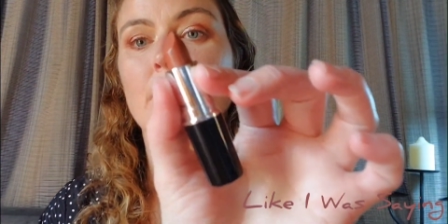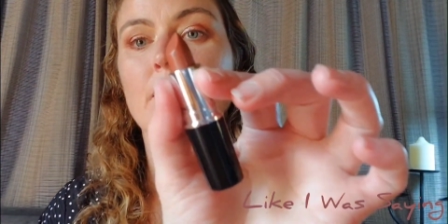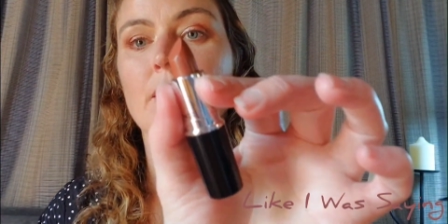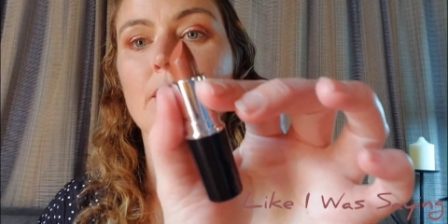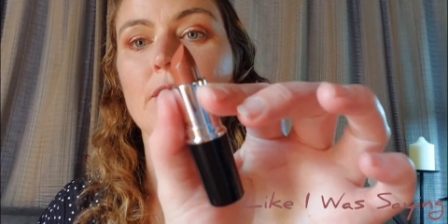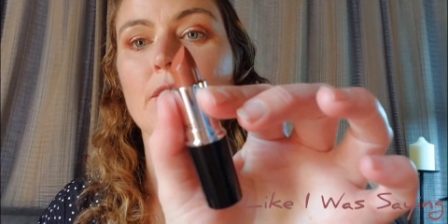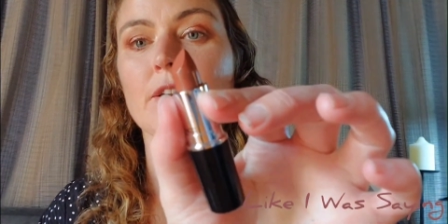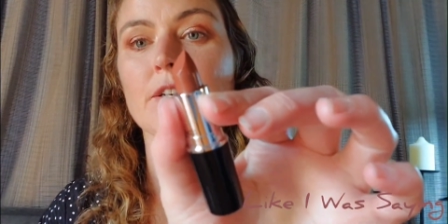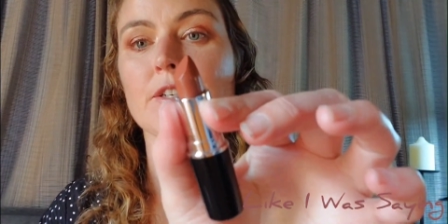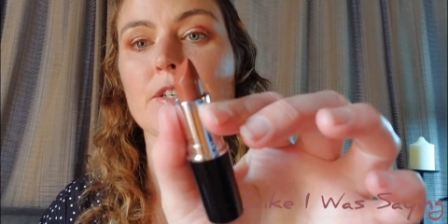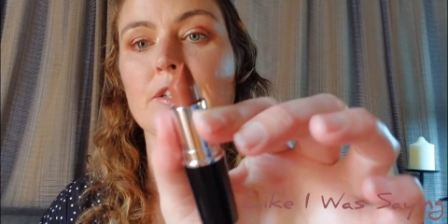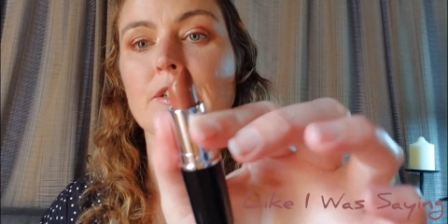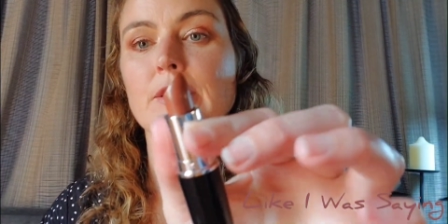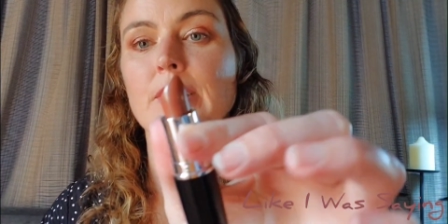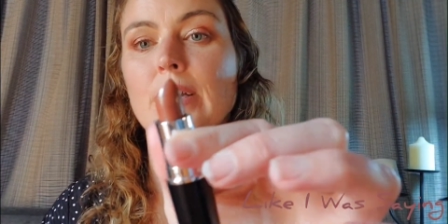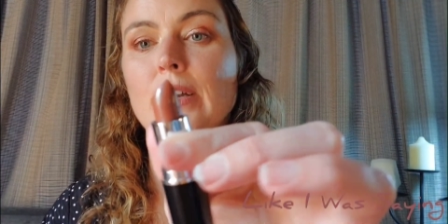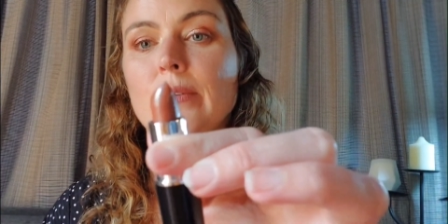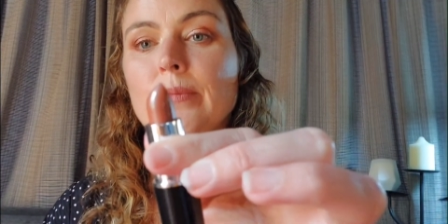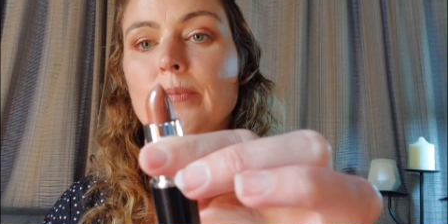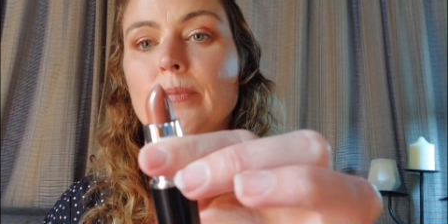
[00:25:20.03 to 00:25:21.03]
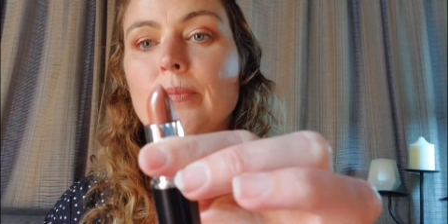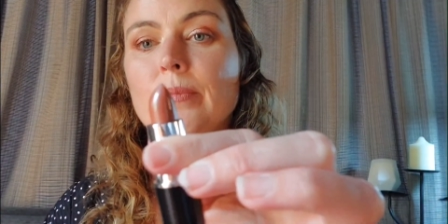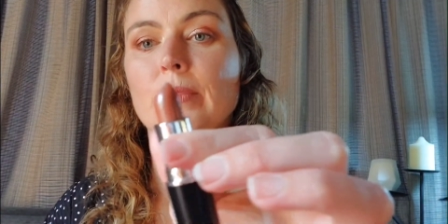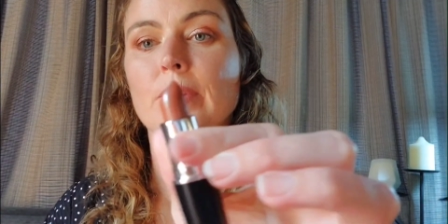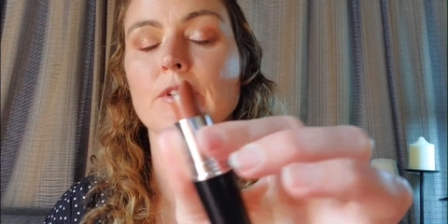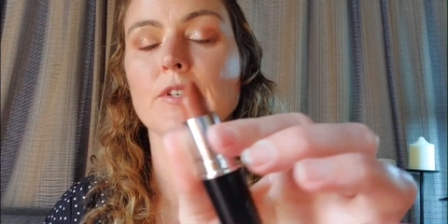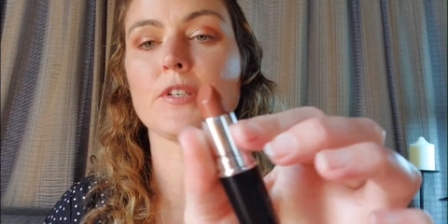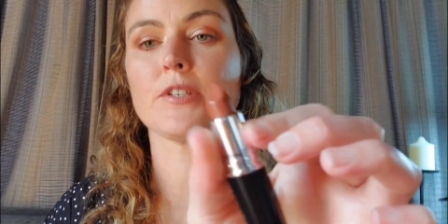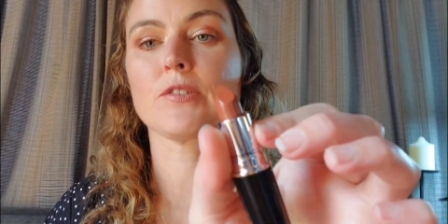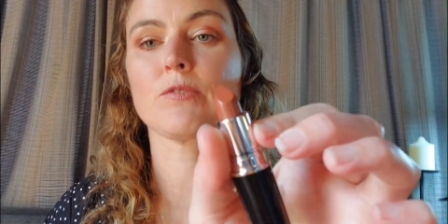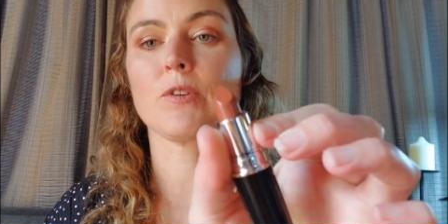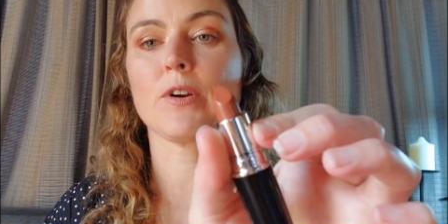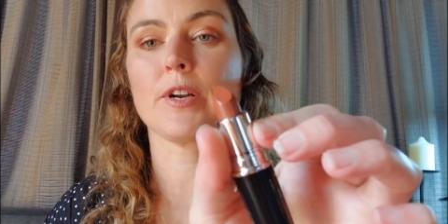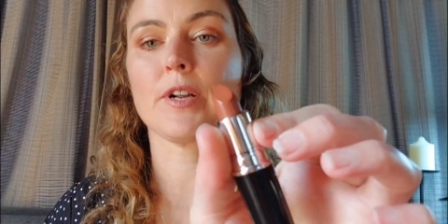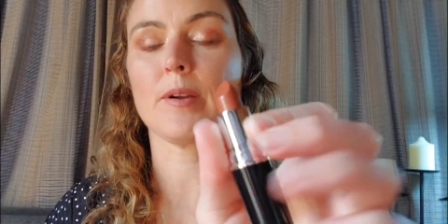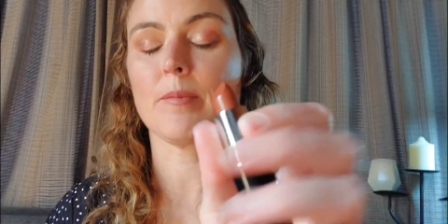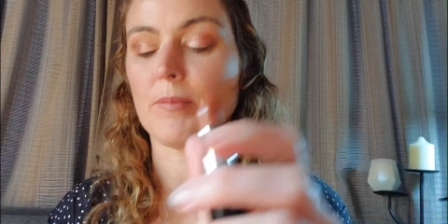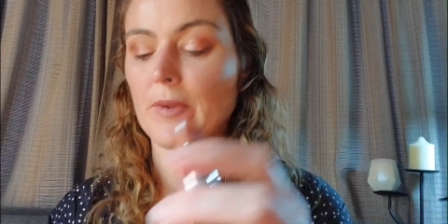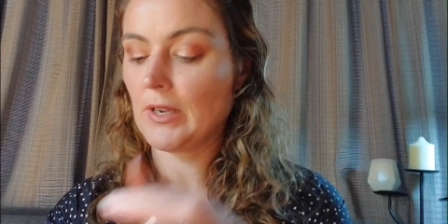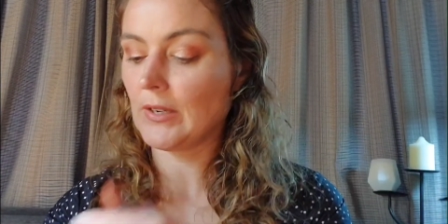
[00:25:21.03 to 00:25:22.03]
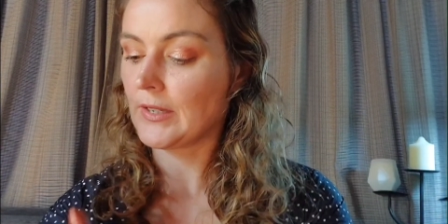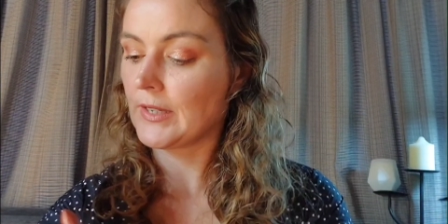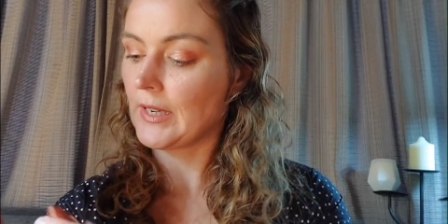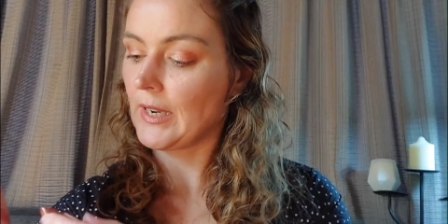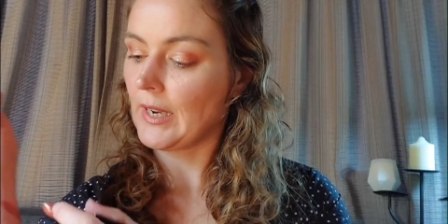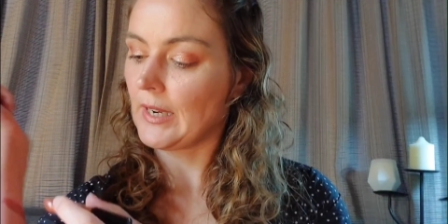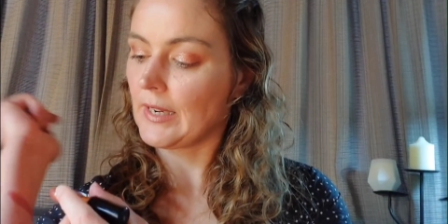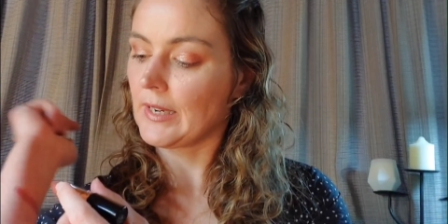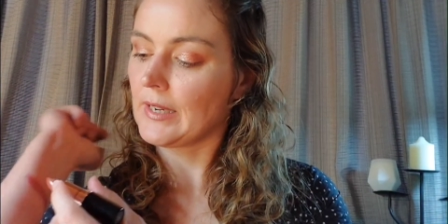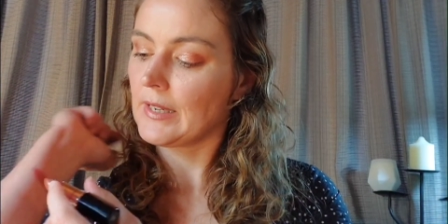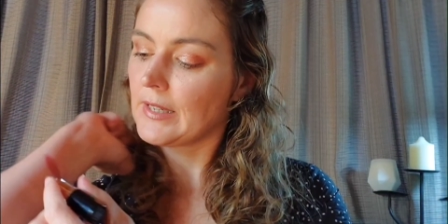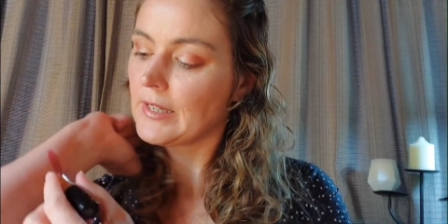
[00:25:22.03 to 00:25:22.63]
And you can just tell, this is right up Mel's alley.